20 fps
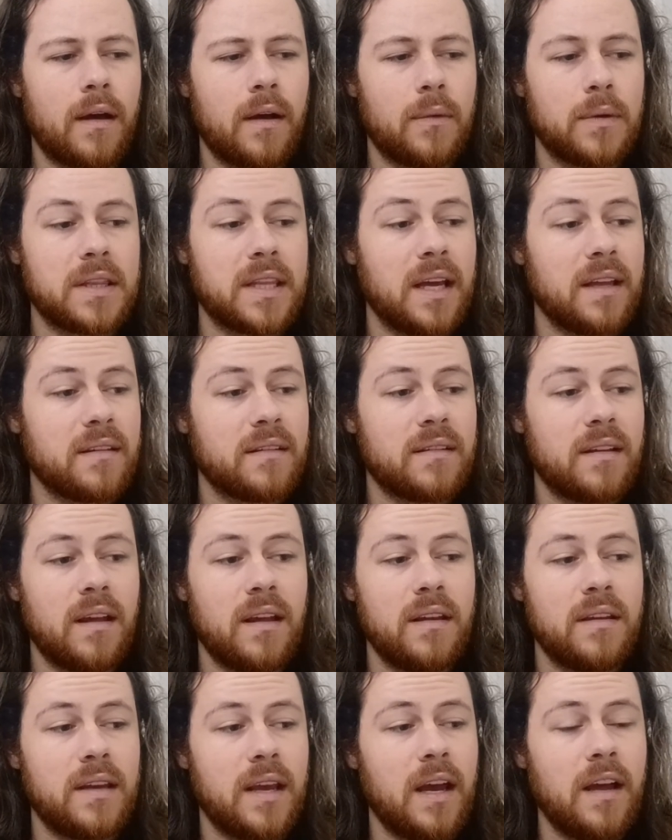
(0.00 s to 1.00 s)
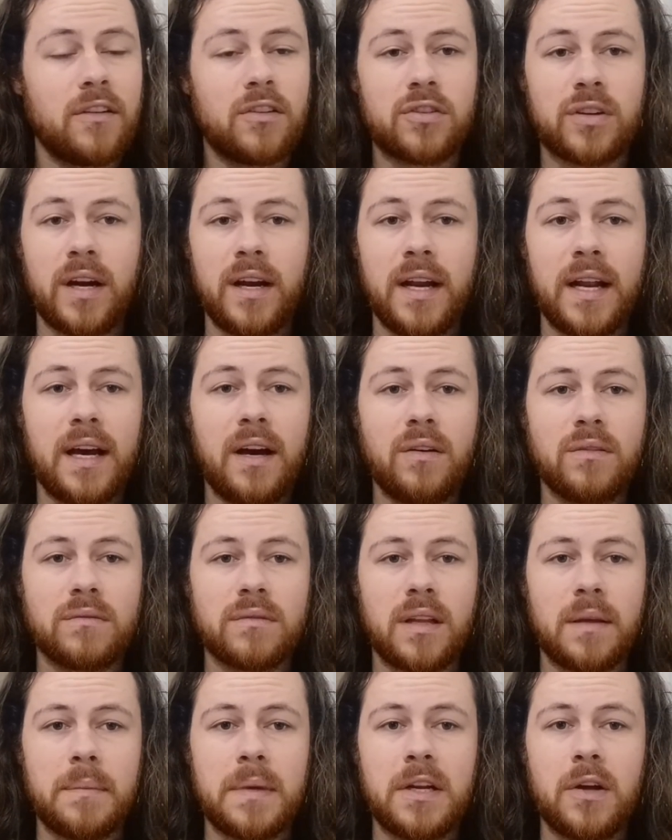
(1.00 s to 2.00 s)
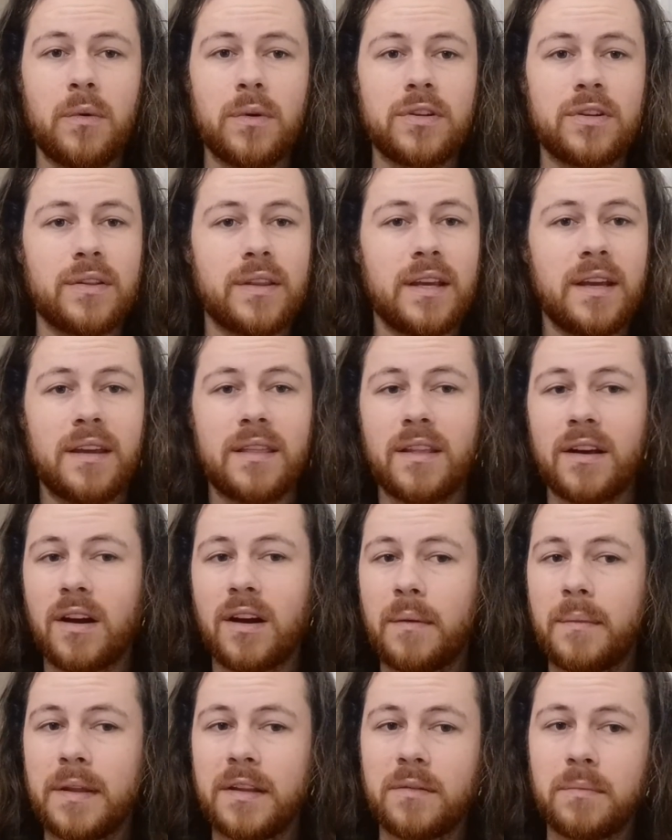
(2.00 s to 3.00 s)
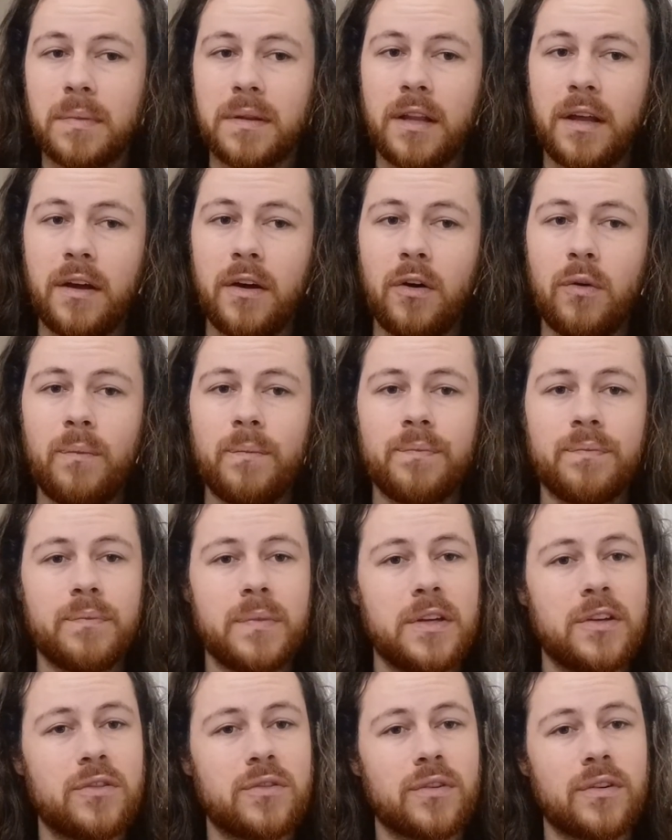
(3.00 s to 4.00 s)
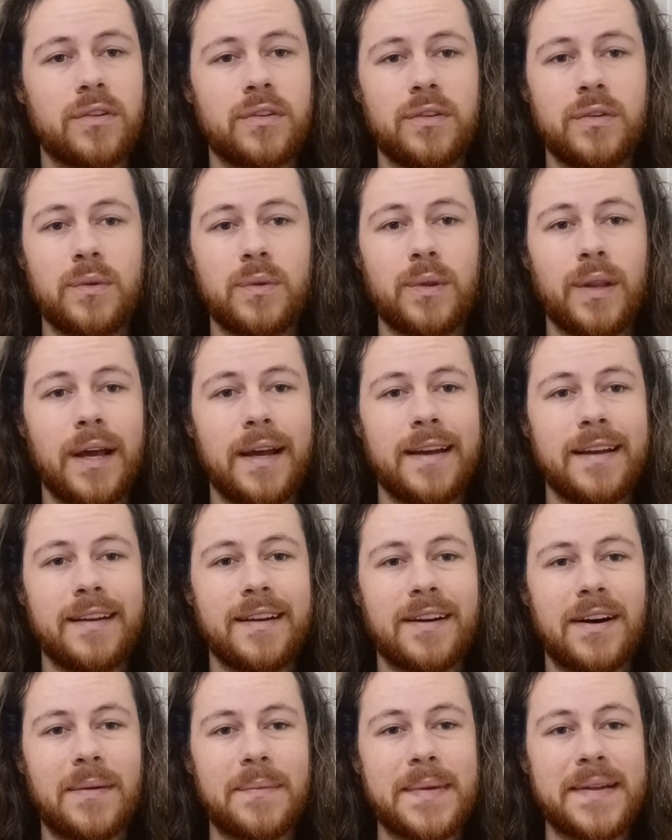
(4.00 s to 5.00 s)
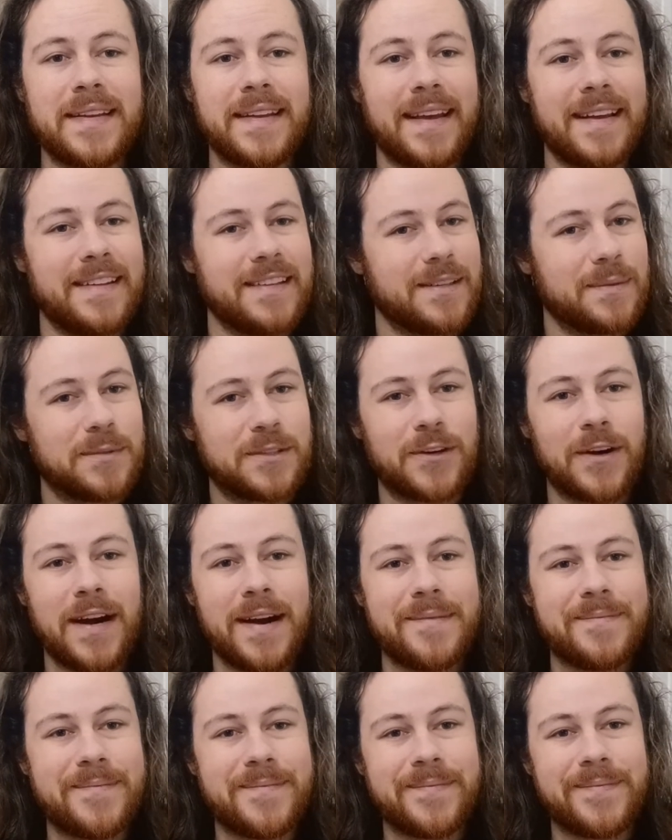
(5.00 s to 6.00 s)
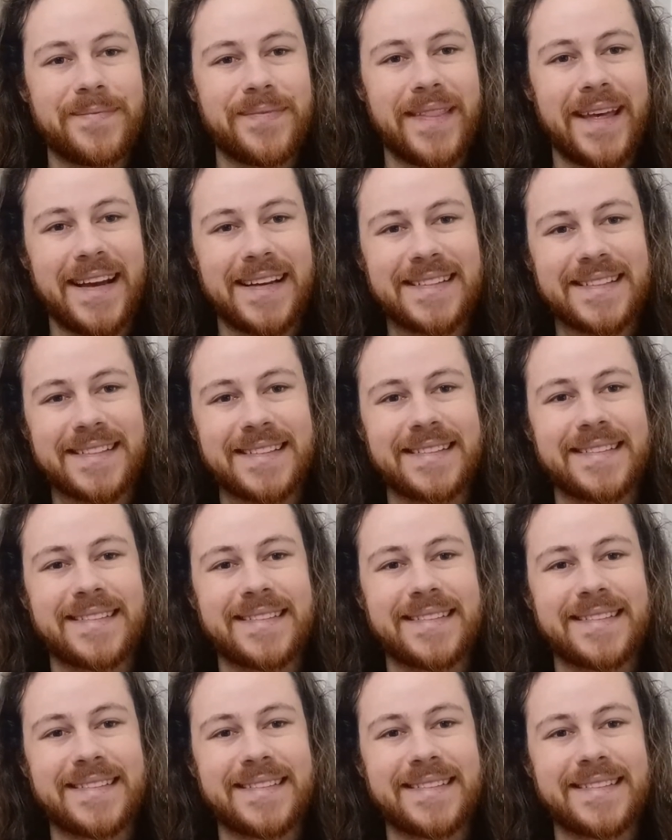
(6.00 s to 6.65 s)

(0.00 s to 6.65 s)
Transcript: with that said, yeah, try it out. Let me know what you think in the comments below. Be sure to like, comment, and subscribe. Thanks.